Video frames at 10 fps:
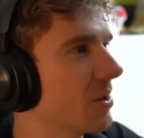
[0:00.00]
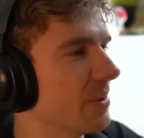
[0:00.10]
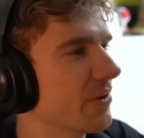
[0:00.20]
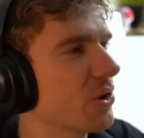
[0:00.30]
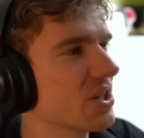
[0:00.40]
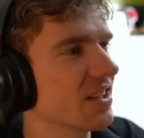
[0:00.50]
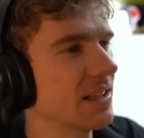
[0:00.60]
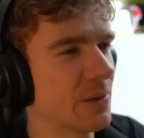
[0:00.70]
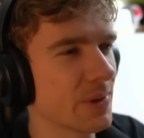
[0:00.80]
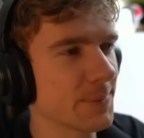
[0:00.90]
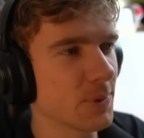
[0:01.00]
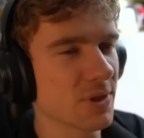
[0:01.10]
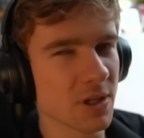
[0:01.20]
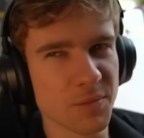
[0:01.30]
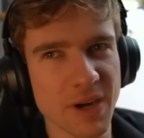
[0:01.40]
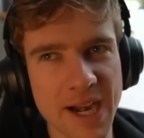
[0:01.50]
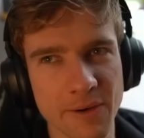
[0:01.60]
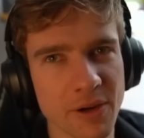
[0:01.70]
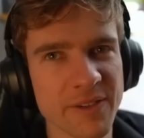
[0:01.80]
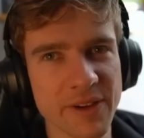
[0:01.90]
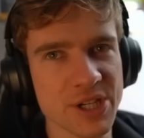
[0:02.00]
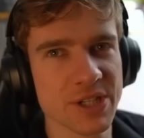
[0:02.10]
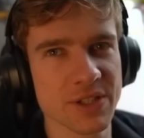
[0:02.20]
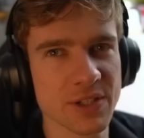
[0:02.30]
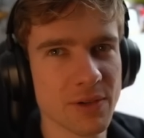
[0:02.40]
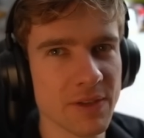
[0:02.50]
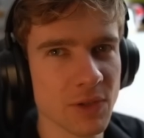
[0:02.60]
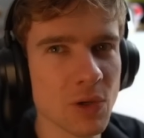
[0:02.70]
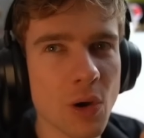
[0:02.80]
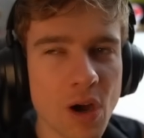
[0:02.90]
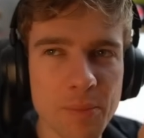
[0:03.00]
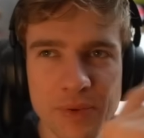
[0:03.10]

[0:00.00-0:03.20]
But of course I think the Red Bull is a lot more aero efficient. So if you go up